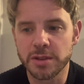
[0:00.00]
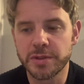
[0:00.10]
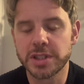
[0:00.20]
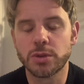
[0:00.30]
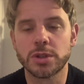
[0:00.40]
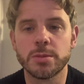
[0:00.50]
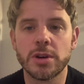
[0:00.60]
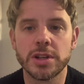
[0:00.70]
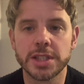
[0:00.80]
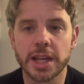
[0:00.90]
the physical
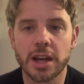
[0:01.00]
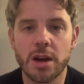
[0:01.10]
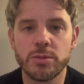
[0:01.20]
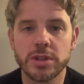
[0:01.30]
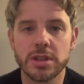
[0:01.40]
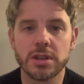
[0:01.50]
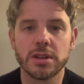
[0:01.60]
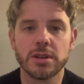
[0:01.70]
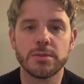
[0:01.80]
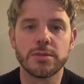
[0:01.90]
demands that come with
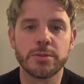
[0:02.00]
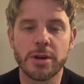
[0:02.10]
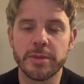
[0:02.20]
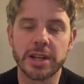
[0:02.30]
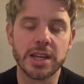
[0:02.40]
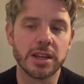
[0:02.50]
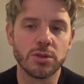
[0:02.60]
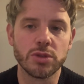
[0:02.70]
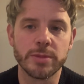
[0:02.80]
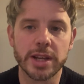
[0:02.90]
the Premier League and
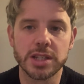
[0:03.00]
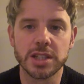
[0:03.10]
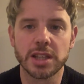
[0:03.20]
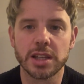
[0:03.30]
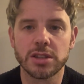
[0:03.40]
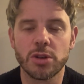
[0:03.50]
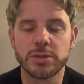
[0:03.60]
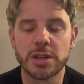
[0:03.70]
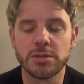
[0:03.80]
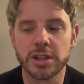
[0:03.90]
all the matches that top
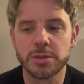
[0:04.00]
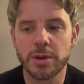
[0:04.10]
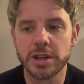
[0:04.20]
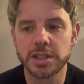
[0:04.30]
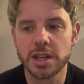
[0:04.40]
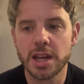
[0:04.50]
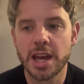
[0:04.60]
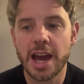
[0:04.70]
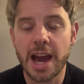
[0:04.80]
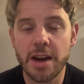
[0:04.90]
teams like Spurs
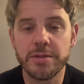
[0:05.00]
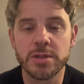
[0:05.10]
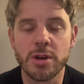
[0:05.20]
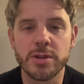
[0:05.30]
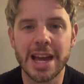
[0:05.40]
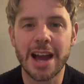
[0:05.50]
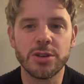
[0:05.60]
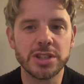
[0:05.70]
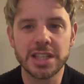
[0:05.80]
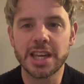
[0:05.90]
have at the moment,
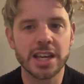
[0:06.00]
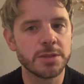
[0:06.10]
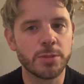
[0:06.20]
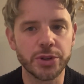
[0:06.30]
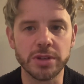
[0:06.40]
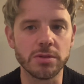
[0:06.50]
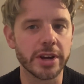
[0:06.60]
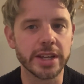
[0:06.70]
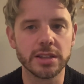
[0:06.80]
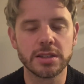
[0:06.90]
how does he get his body
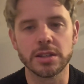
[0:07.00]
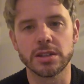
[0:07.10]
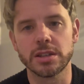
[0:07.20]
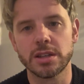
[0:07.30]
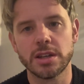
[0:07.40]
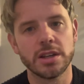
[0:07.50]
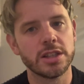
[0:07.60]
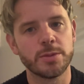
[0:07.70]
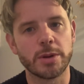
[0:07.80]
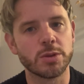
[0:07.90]
right to
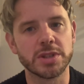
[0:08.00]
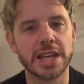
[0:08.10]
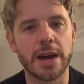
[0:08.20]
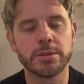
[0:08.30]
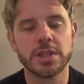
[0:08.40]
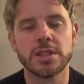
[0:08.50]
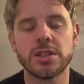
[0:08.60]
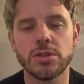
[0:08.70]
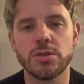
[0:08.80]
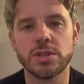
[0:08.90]
be able to adapt
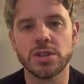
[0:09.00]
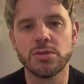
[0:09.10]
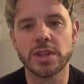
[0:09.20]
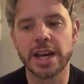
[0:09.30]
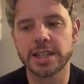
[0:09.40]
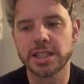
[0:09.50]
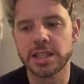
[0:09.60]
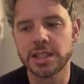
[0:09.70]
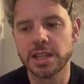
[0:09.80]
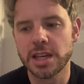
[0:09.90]
to that?
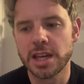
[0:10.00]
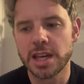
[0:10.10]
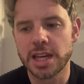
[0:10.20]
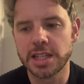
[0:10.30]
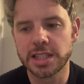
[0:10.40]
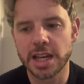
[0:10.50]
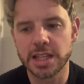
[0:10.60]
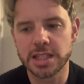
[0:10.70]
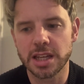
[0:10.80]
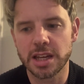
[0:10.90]
And he
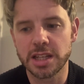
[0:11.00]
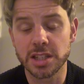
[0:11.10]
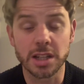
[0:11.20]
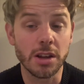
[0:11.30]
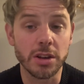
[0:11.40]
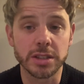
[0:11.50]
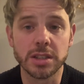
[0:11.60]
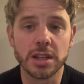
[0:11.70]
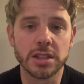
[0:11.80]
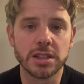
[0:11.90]
said he does a lot.
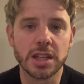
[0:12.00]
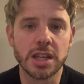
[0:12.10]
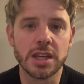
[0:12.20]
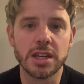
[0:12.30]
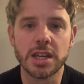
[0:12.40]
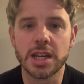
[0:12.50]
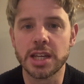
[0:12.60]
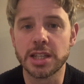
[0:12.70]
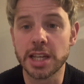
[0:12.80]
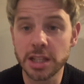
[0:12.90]

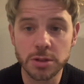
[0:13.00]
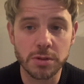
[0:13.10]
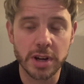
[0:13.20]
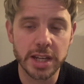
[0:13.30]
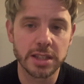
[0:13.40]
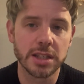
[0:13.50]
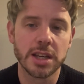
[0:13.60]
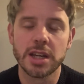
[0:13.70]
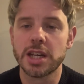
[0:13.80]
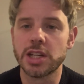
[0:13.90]
He eats right,
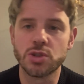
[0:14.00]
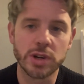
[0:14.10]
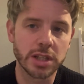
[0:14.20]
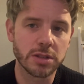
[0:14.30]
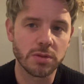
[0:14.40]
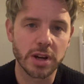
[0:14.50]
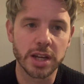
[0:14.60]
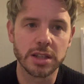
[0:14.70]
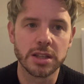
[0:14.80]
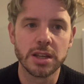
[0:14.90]
he drinks
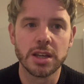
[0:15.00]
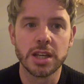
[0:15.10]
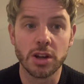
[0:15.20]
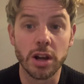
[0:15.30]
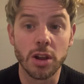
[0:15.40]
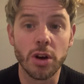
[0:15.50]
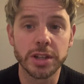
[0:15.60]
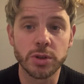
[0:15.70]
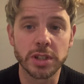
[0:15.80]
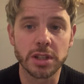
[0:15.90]
right, a lot.
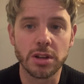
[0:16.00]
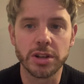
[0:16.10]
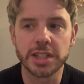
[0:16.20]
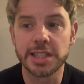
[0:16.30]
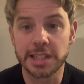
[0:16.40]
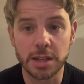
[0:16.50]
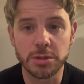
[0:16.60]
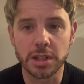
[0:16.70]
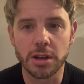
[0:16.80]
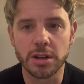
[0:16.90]
He drinks a lot, he
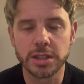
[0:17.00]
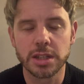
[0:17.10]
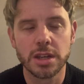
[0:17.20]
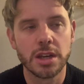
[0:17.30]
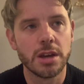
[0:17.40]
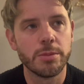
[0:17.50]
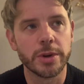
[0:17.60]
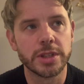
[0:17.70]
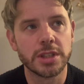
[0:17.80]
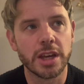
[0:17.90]
sleeps a lot.
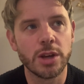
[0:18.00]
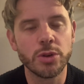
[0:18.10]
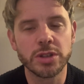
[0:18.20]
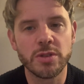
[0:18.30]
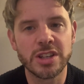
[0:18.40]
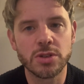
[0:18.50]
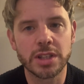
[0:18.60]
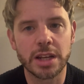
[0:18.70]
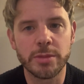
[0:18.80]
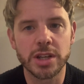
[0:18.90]
But he also
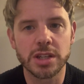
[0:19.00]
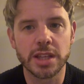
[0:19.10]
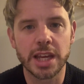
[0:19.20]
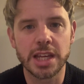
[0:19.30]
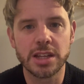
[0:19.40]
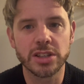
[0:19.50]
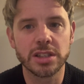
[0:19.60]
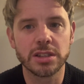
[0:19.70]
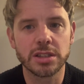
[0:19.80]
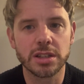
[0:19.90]
interestingly mentioned that he
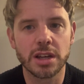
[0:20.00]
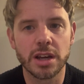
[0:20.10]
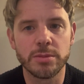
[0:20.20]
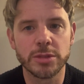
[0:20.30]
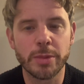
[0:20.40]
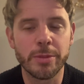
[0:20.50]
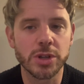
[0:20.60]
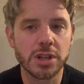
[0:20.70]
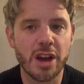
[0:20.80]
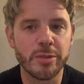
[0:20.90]
doesn't spend
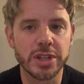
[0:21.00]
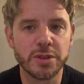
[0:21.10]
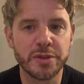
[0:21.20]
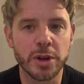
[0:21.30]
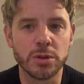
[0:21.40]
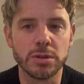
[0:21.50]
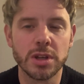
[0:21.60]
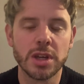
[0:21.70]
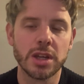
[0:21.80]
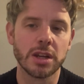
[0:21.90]
much time on his phone.
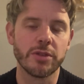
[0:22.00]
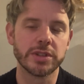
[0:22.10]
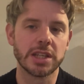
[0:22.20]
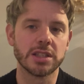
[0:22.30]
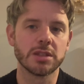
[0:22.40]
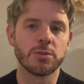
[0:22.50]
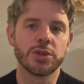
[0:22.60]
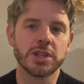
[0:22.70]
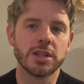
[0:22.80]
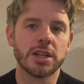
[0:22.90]
Now, obviously, this is a
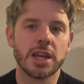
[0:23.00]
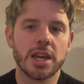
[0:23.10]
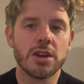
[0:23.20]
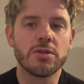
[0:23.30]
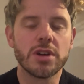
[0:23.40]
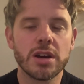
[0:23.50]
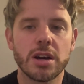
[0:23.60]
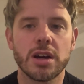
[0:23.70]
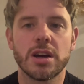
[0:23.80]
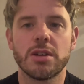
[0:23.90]
modern era
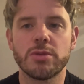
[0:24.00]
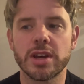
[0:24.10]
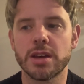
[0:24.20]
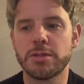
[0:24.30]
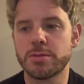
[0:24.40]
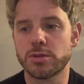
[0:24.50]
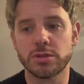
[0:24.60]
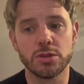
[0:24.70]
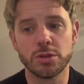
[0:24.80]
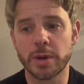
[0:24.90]
where people
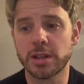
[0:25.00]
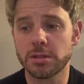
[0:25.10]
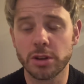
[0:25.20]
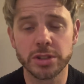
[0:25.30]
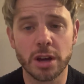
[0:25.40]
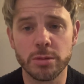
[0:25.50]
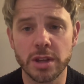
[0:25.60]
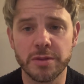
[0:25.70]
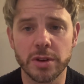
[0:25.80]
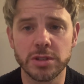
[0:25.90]
do spend a lot of time on
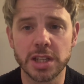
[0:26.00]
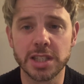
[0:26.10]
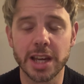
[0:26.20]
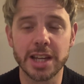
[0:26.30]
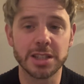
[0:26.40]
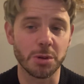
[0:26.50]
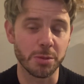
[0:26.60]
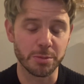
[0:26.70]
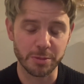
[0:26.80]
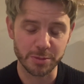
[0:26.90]
their phones these days.
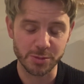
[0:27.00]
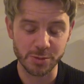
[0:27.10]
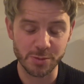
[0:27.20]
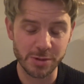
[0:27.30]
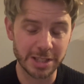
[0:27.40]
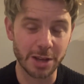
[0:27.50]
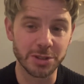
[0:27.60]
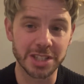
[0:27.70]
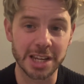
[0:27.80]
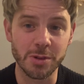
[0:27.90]
I'm as
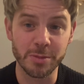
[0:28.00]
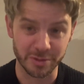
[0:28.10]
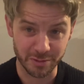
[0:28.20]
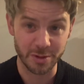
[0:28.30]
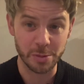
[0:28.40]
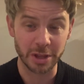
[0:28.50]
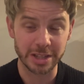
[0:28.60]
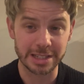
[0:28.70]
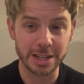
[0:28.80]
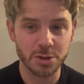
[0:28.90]
guilty as anyone. I'm filming
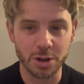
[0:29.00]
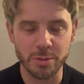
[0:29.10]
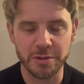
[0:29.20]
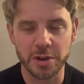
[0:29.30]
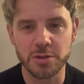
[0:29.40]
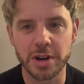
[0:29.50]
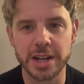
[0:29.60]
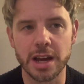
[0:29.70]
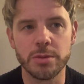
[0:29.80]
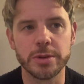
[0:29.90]
this literally on my phone right
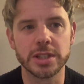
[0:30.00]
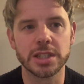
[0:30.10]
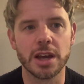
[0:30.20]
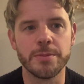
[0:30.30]
now. But